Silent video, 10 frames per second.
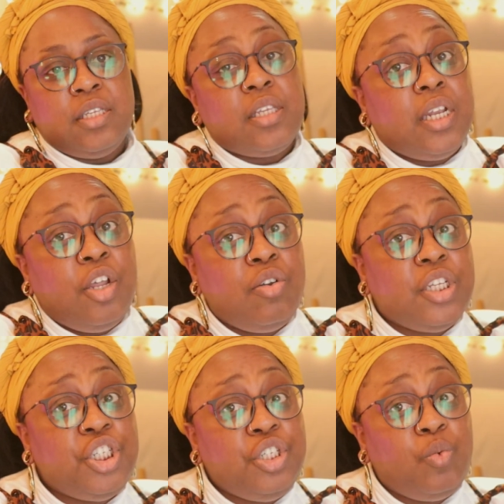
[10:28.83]
So I
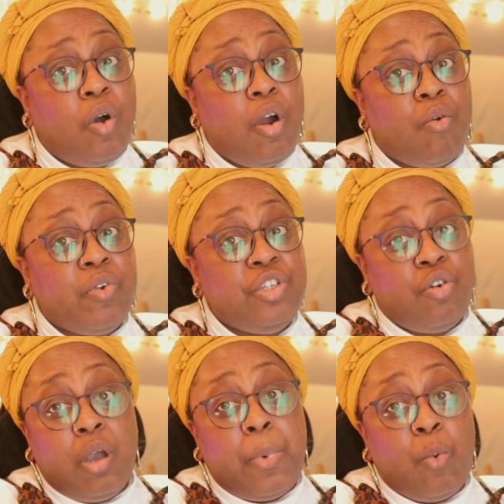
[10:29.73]
noticed you are
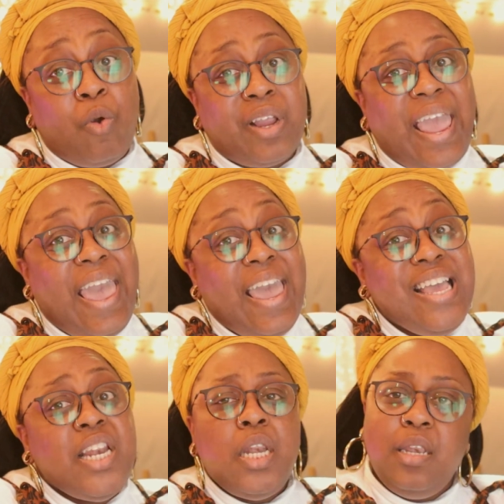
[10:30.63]
redrawing my work
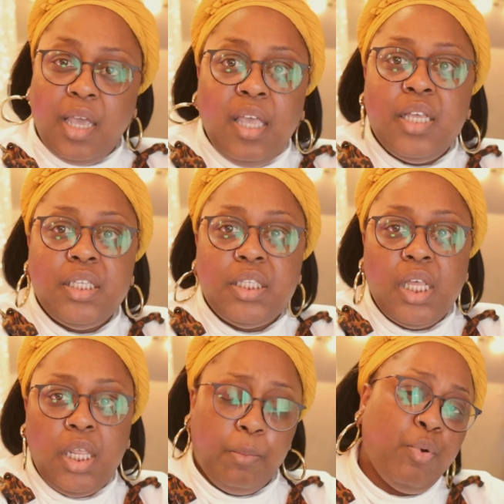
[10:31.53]
and
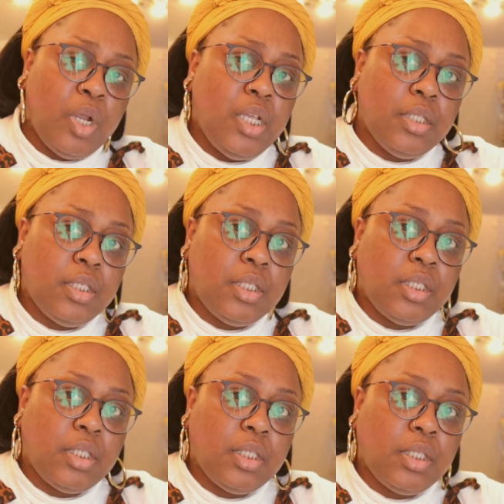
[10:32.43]
selling prints.
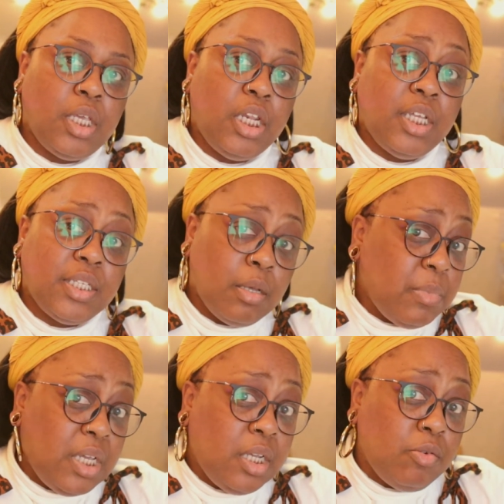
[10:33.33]
Can you tell
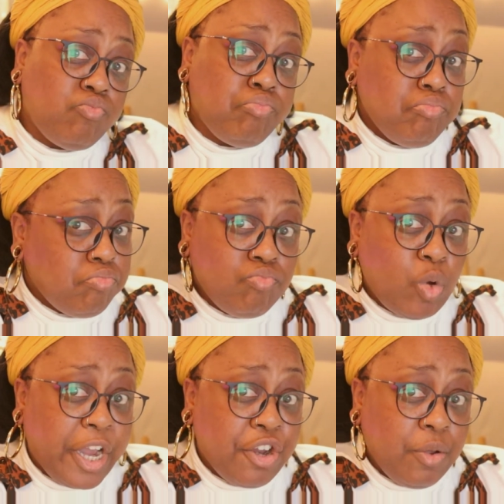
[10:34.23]
me
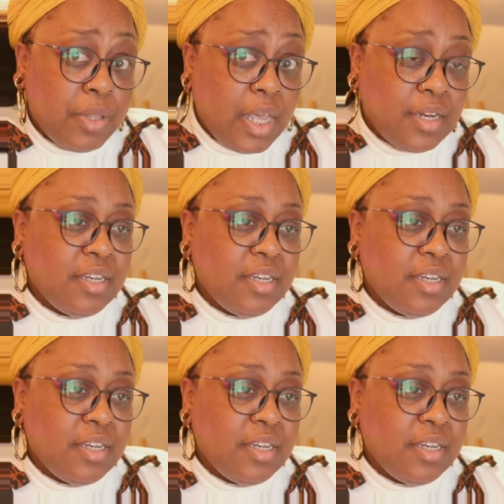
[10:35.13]
why you're doing that?